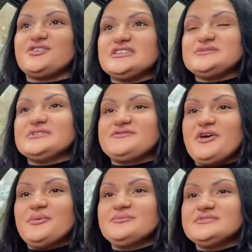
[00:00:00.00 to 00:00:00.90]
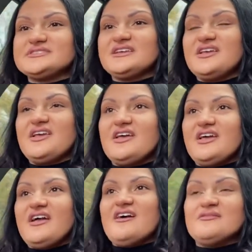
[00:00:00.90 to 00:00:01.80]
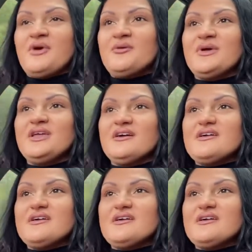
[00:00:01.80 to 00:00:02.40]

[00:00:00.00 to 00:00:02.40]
Christmas films at the moment.